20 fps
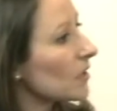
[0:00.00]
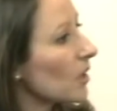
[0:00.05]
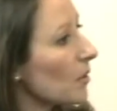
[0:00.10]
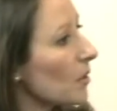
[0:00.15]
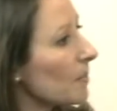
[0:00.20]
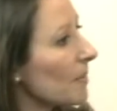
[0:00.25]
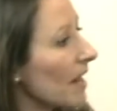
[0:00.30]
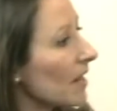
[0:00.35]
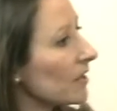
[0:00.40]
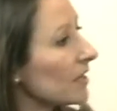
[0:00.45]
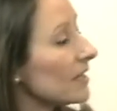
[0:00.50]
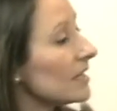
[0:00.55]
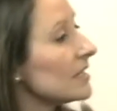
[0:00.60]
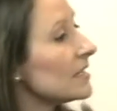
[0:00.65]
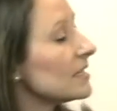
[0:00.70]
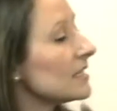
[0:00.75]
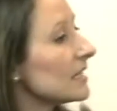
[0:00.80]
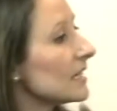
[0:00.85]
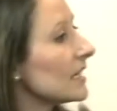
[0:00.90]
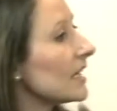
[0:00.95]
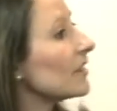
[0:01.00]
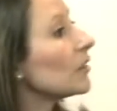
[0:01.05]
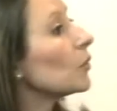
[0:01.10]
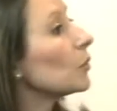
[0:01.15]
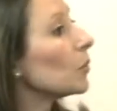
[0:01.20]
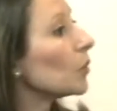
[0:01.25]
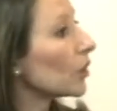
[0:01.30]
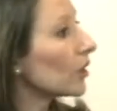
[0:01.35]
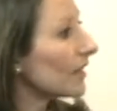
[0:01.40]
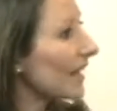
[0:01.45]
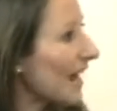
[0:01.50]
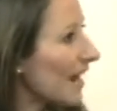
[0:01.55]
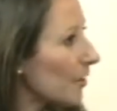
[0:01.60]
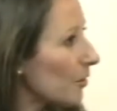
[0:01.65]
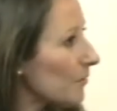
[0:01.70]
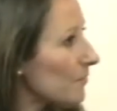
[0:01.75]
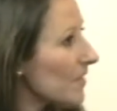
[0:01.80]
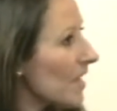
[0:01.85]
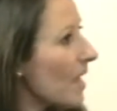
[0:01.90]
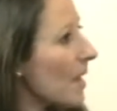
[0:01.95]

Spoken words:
go about it is to get the word out,